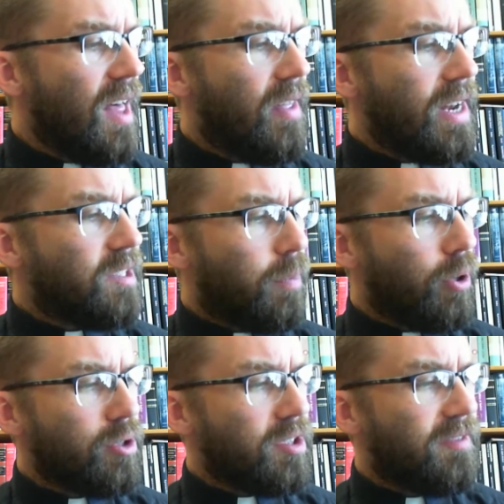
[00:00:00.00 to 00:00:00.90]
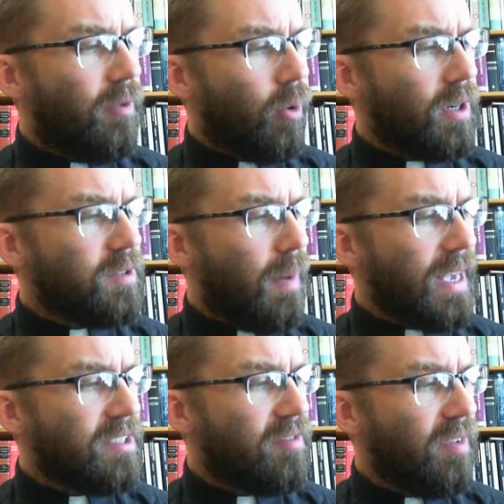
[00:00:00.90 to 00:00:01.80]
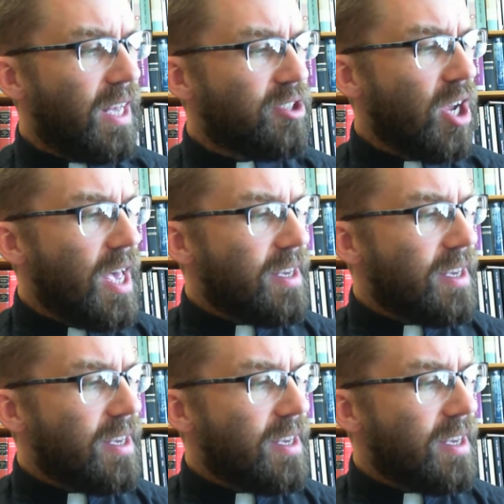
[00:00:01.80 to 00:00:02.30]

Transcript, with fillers: that he has purchased for us by his flesh,